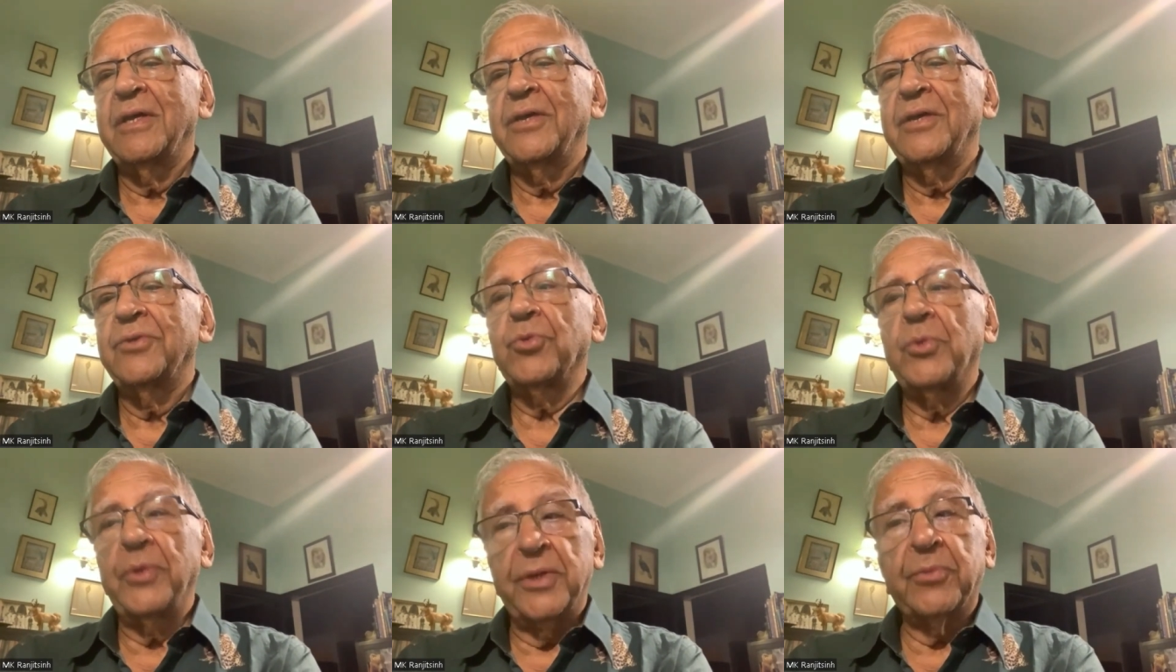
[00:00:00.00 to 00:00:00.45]

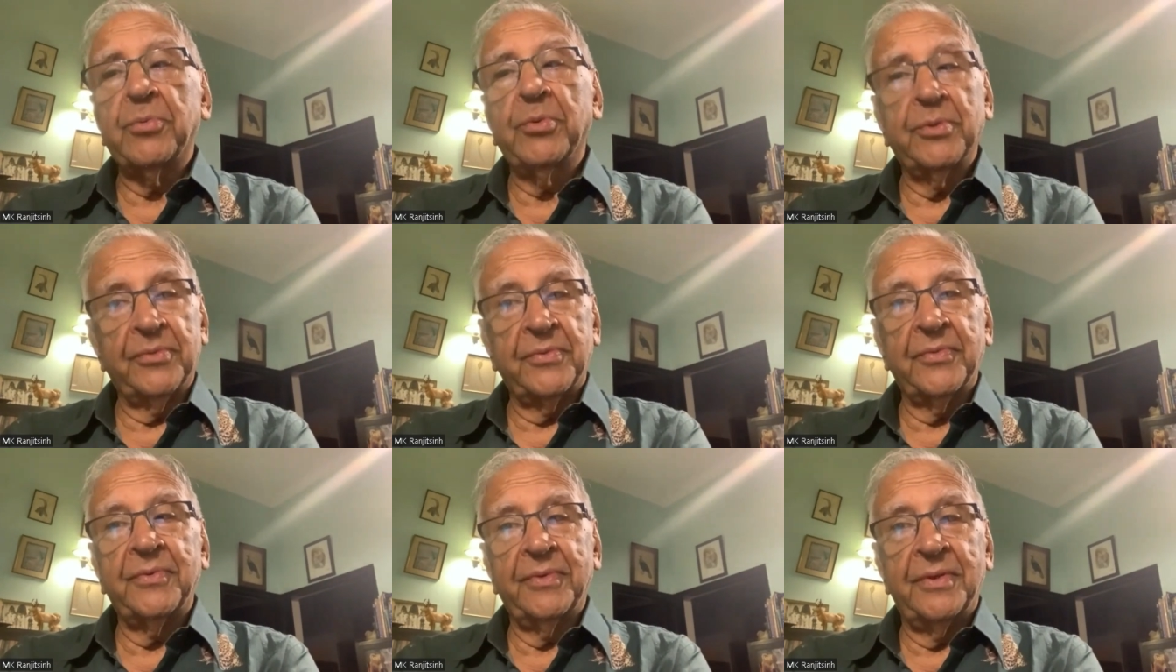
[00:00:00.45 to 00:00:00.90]
So it
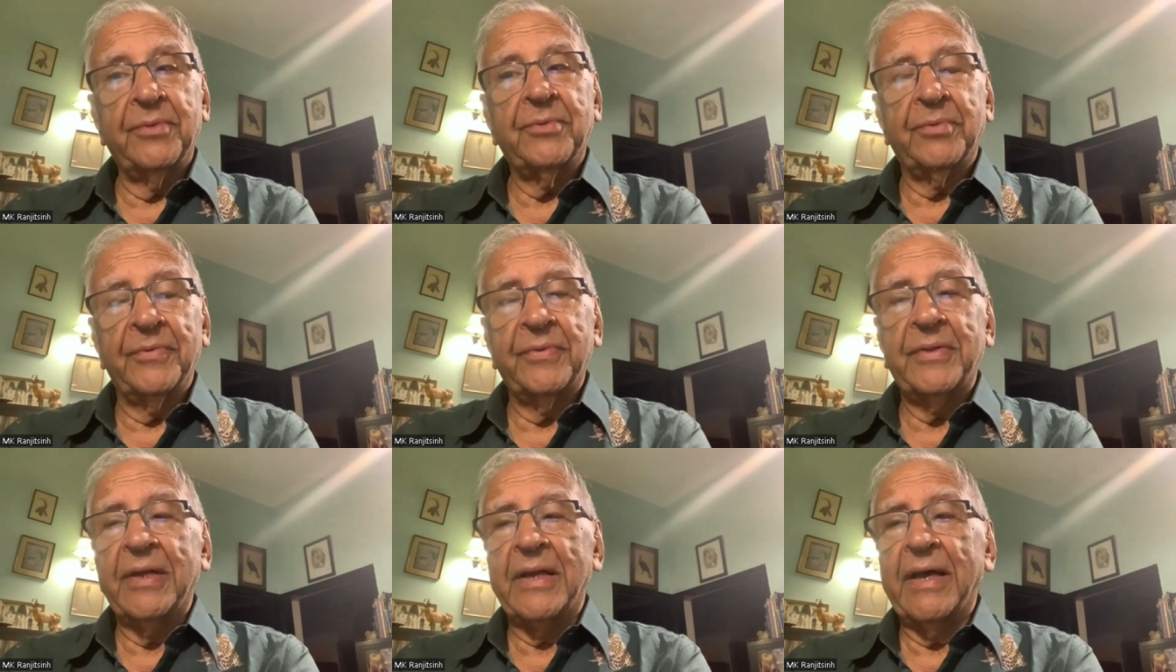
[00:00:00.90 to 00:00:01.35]
was it
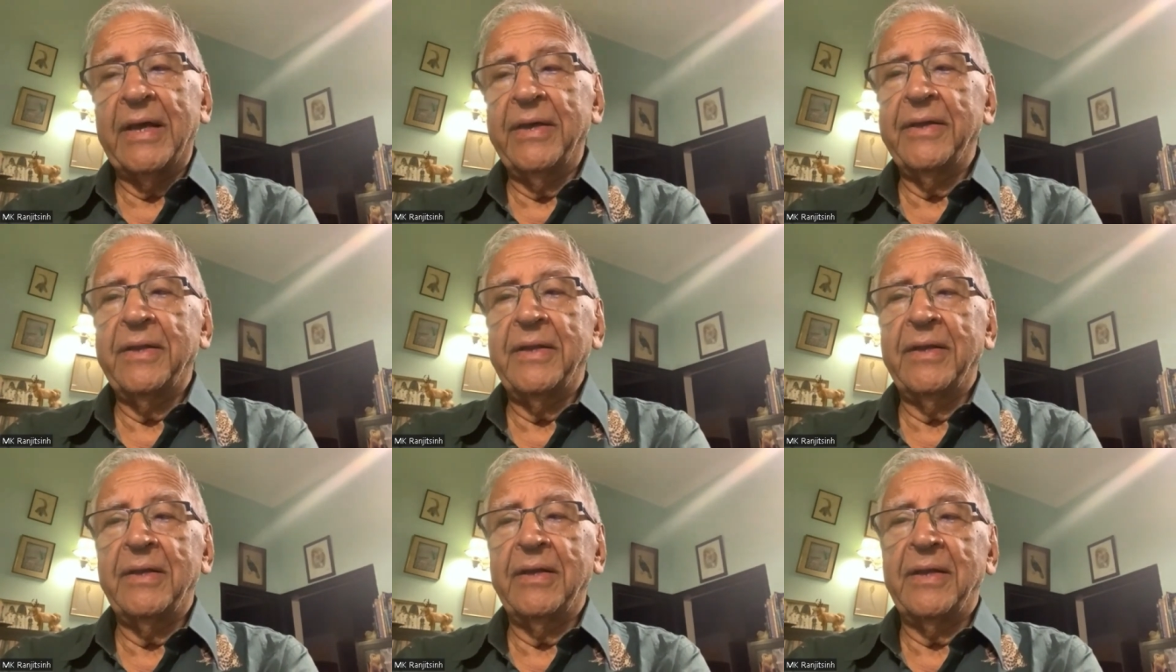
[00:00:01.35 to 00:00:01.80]
was the
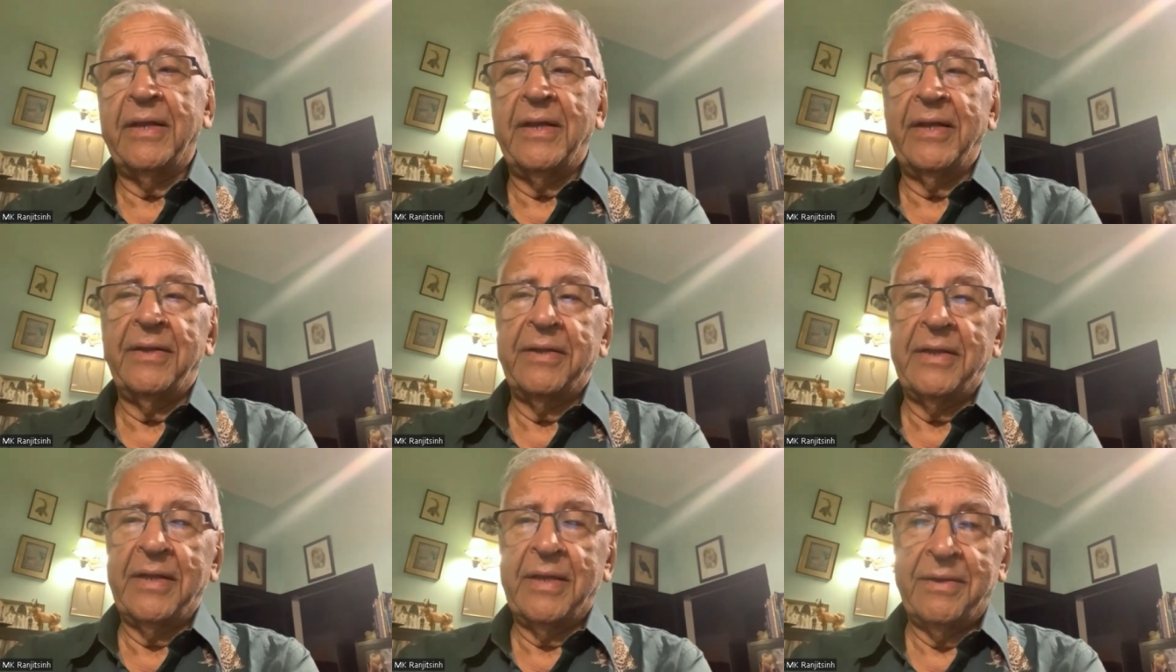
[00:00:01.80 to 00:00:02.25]
lion and,
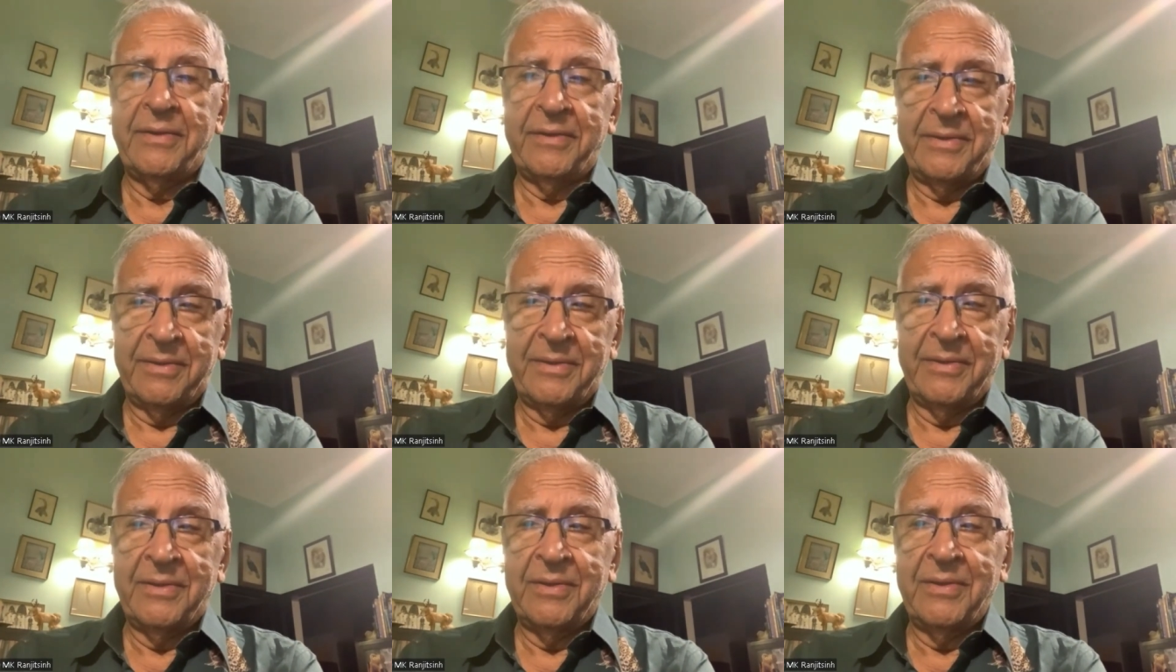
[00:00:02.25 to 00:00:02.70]
and, and
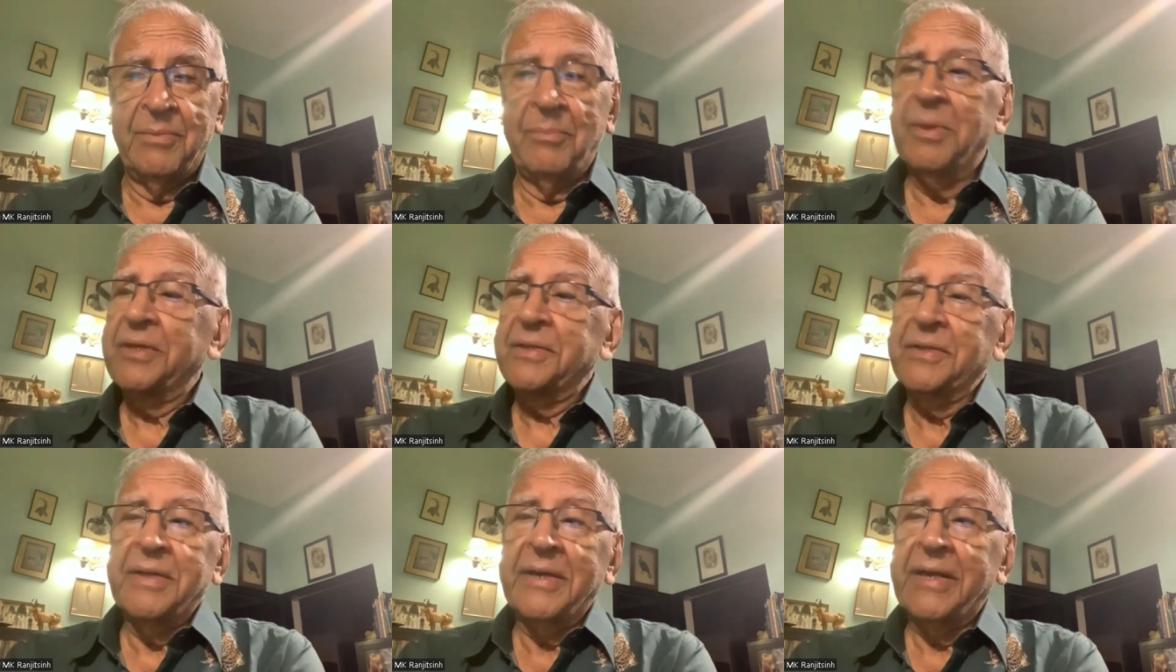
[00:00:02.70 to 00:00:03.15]

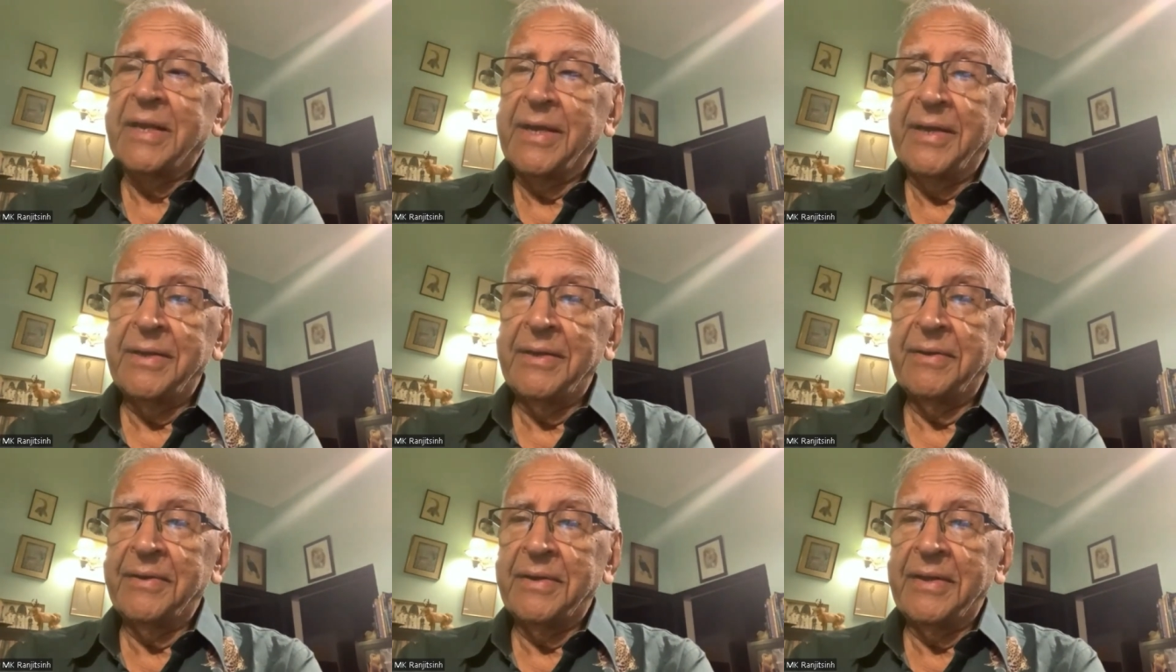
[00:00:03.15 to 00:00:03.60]
but the
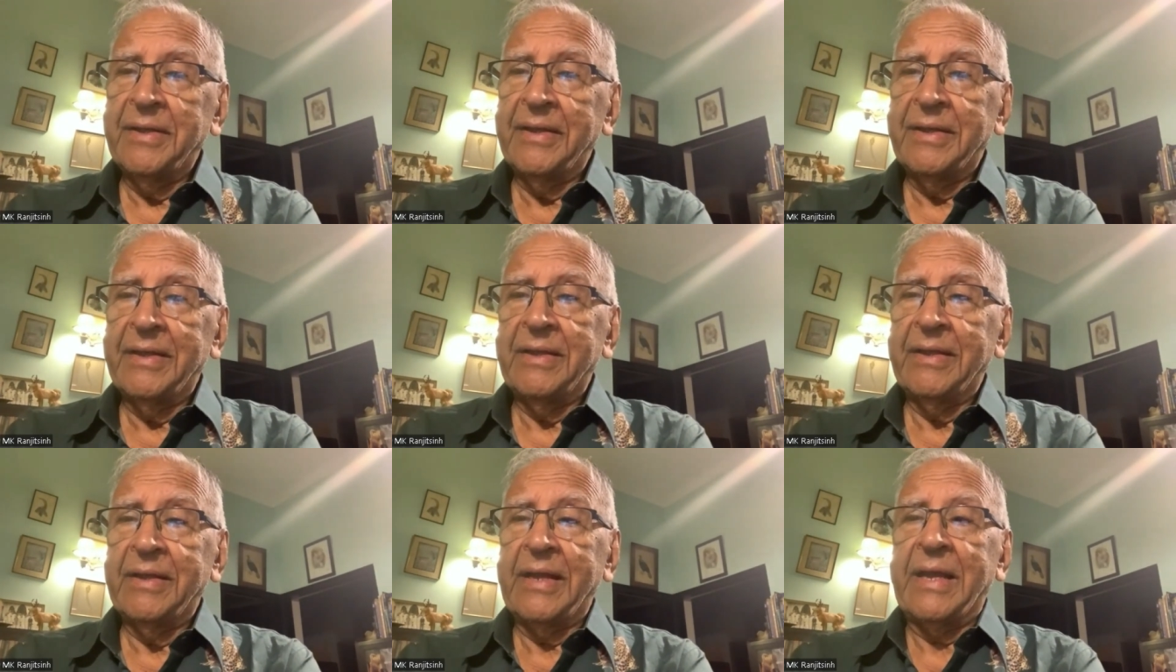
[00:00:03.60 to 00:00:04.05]
lion
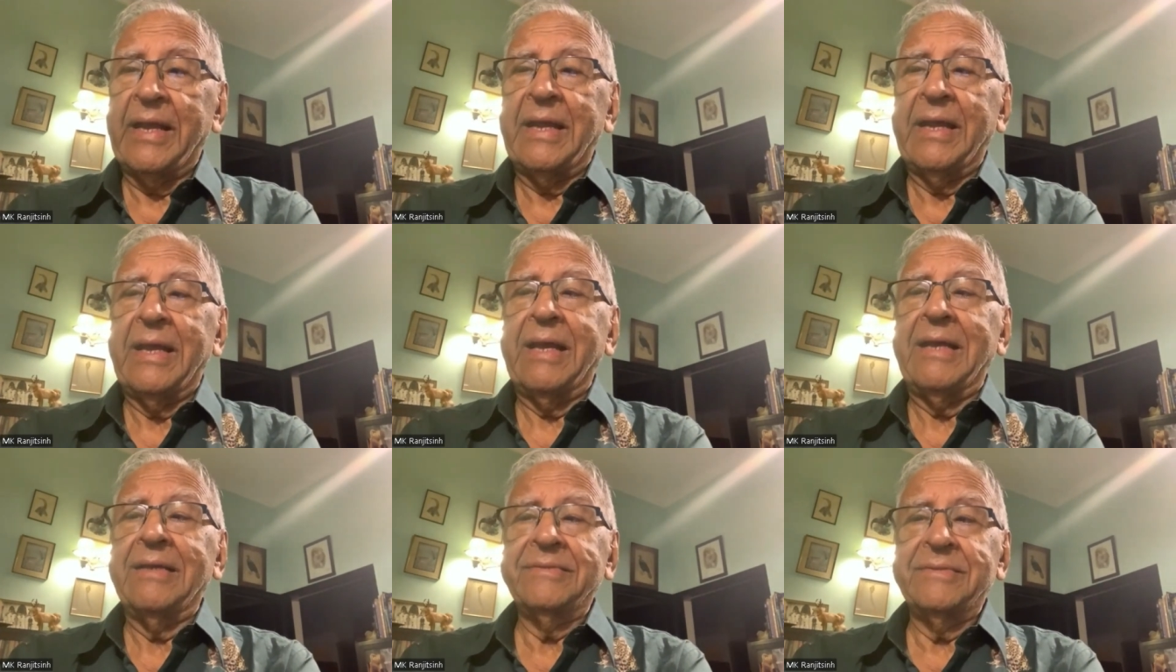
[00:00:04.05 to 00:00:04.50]

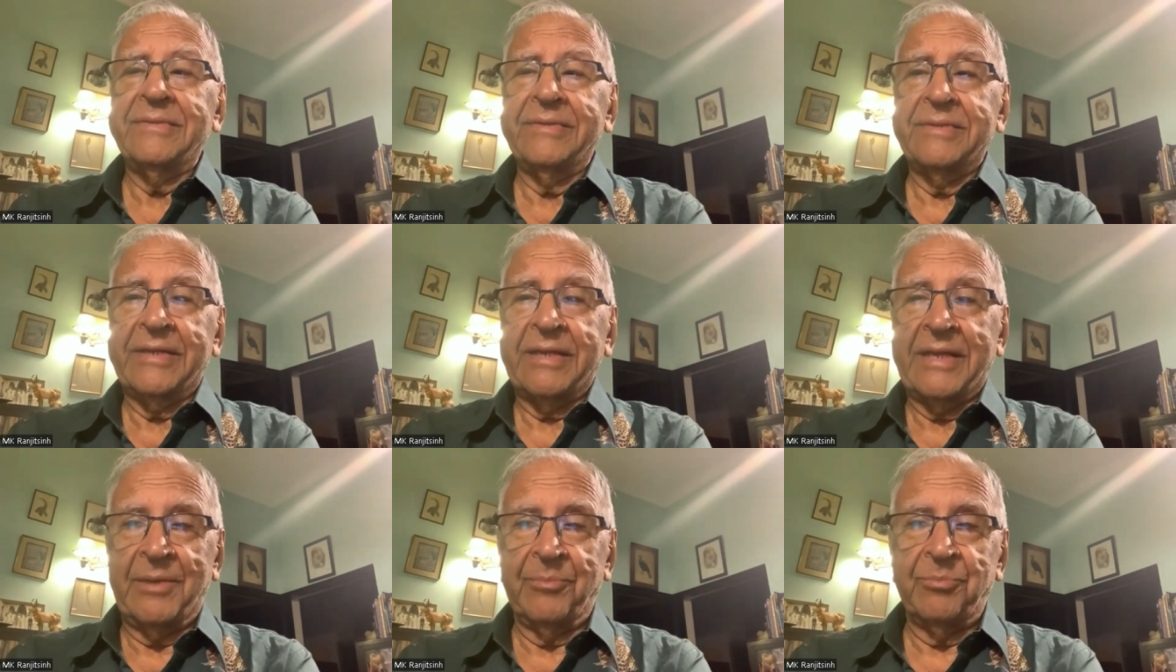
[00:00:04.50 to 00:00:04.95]

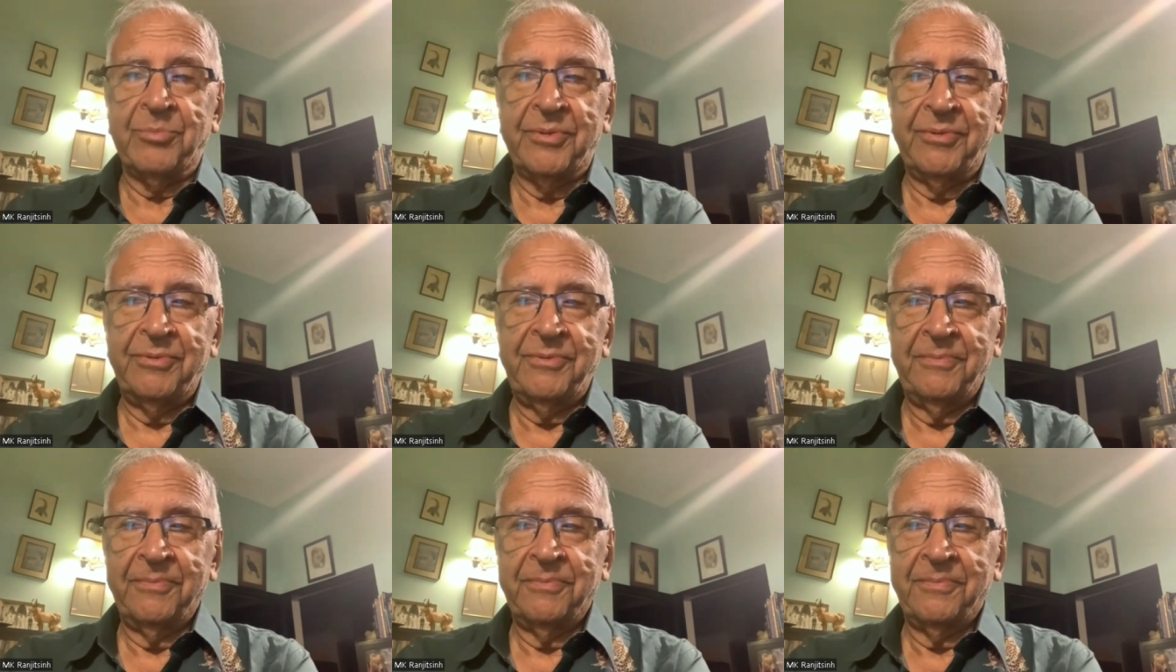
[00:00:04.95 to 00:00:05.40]
hasn't
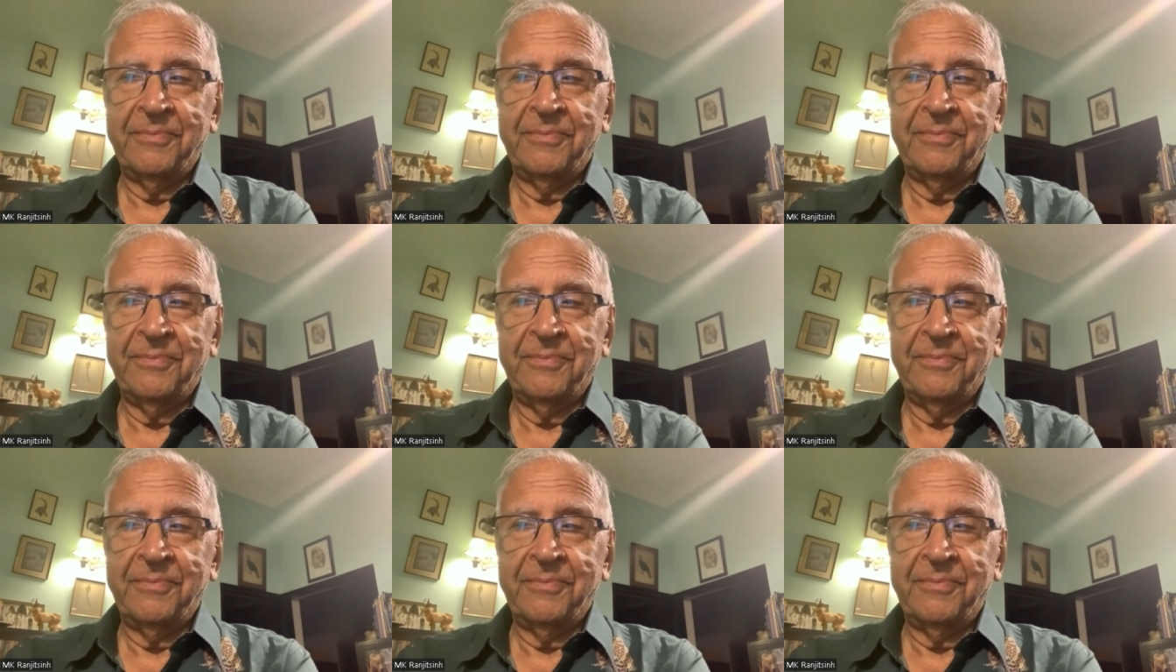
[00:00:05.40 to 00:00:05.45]
happened.